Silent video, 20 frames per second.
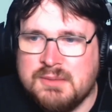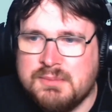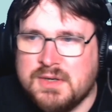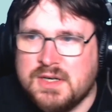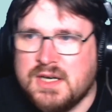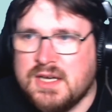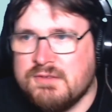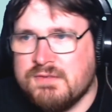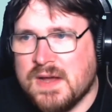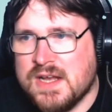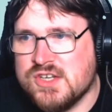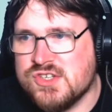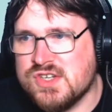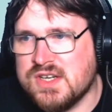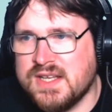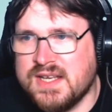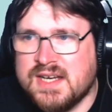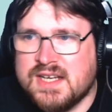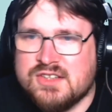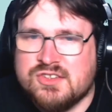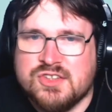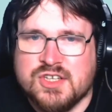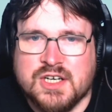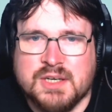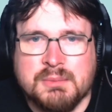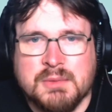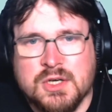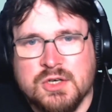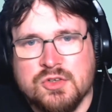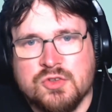But eventually, as
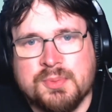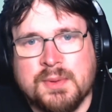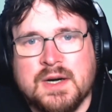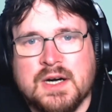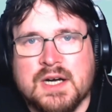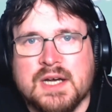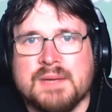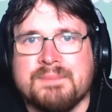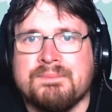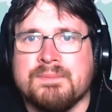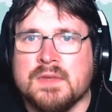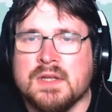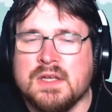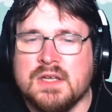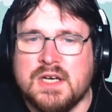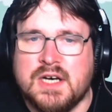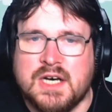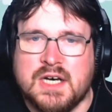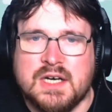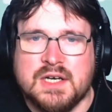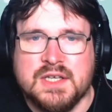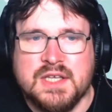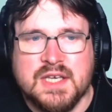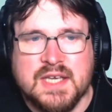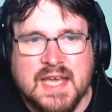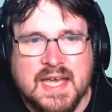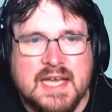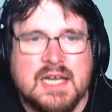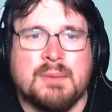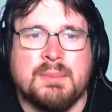time goes by, uh, you
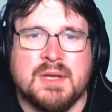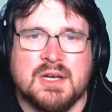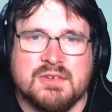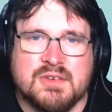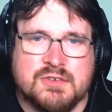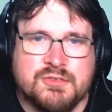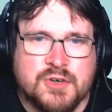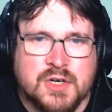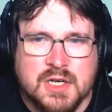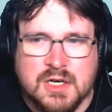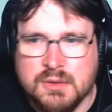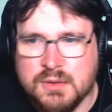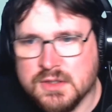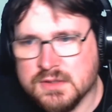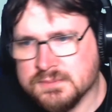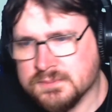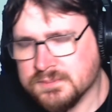gain a bit of a following.